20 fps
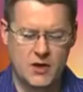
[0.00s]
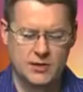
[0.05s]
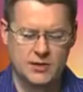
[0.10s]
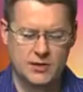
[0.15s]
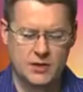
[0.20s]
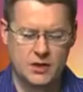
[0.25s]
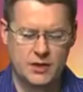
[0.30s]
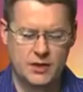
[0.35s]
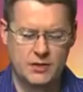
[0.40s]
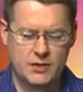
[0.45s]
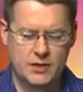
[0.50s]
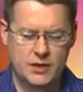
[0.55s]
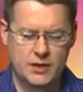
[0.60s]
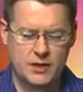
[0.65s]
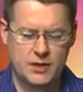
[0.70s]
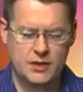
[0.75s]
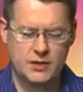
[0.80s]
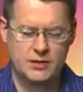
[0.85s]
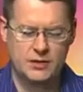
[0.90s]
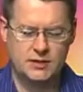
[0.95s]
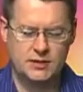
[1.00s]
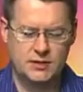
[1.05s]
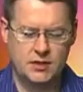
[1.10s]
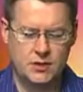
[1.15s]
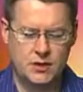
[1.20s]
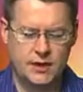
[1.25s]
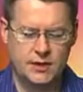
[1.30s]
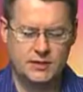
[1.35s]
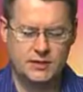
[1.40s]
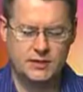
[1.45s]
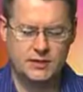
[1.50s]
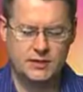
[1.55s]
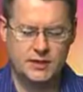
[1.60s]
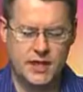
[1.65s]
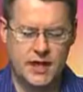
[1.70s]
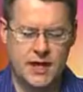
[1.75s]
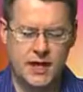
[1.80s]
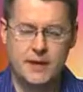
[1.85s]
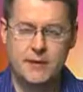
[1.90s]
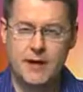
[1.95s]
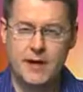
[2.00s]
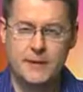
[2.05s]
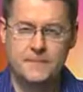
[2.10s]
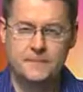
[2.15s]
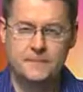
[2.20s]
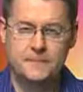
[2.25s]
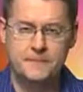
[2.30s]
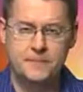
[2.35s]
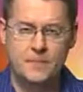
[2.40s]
way. So yes. he's going to die, right?